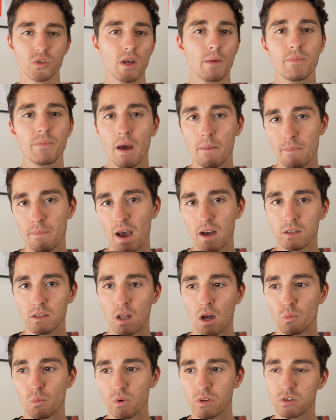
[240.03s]
up that back
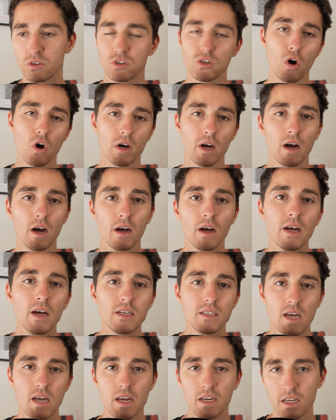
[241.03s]
line with Stocker
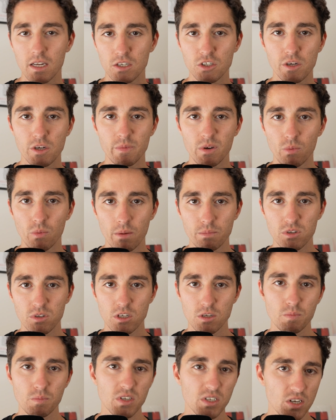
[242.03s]
taking Jimmy Webster's
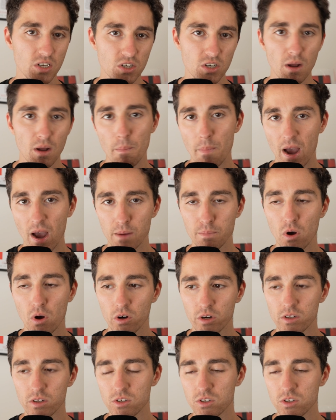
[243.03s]
position at back pocket.